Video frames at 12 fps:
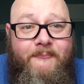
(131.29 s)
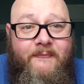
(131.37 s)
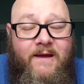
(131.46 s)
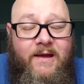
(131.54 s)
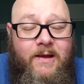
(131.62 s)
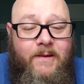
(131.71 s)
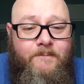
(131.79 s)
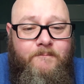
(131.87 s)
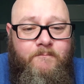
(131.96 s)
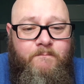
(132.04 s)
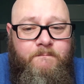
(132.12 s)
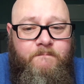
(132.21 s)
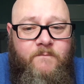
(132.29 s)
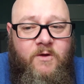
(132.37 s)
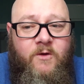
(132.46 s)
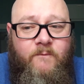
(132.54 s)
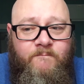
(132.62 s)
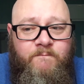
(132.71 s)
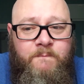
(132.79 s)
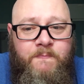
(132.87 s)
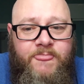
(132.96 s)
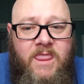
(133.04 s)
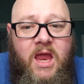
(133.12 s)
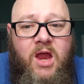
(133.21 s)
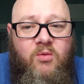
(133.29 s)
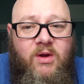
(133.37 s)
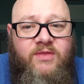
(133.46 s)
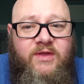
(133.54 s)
So, one